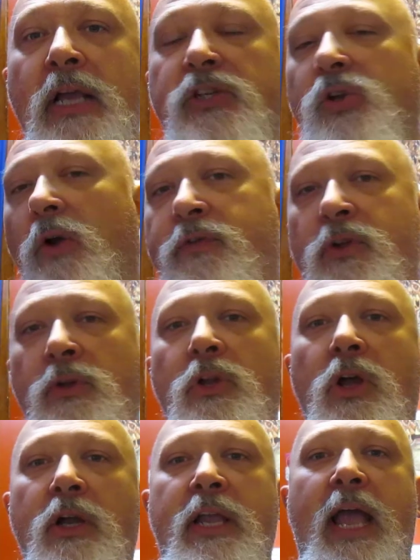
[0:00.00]
So if you
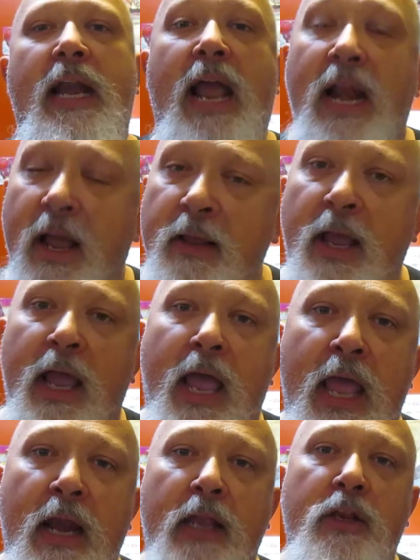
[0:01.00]
look at,
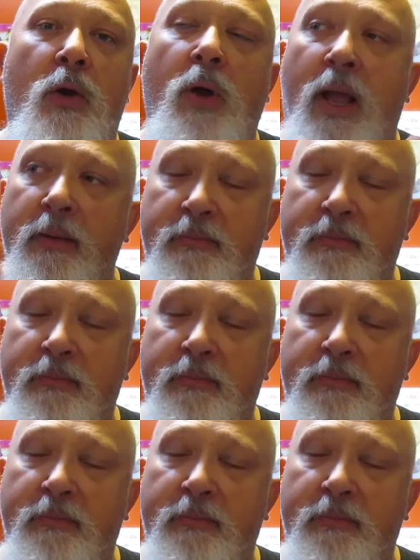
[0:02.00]
you know,